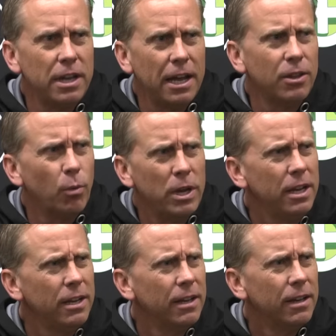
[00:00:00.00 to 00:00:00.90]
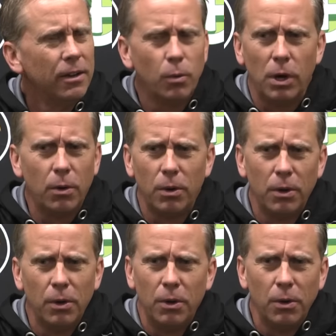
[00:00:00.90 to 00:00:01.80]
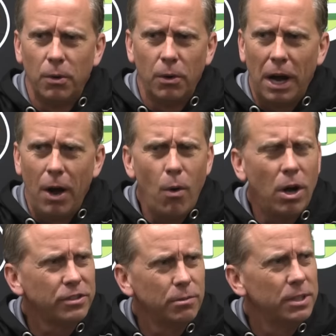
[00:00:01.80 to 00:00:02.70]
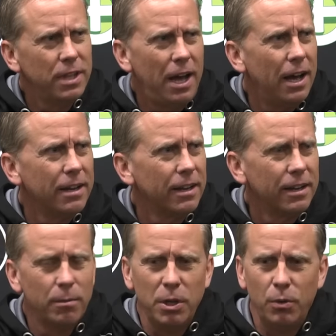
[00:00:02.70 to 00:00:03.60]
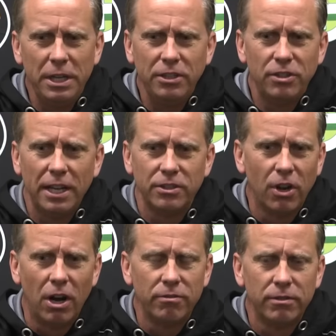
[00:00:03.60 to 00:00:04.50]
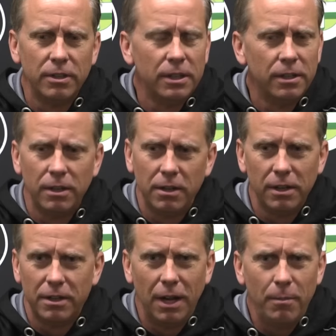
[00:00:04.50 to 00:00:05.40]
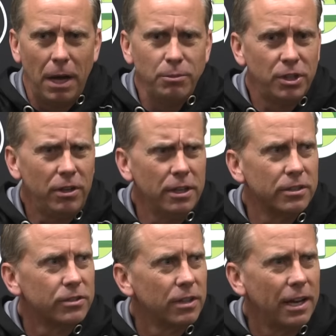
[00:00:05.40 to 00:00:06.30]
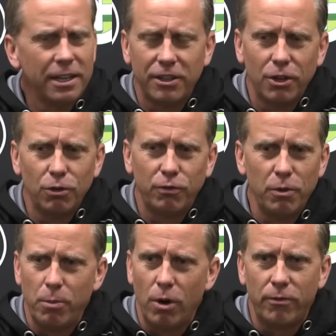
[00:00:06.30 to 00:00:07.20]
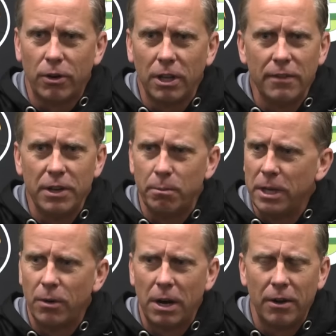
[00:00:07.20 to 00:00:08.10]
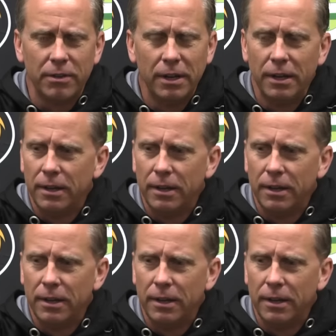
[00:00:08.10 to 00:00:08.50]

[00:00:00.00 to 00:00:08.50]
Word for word: day of the week, what, how awesome is that? I mean, who needs days off? Uh, I'm, I'm serious. I get to coach football for a living and be around,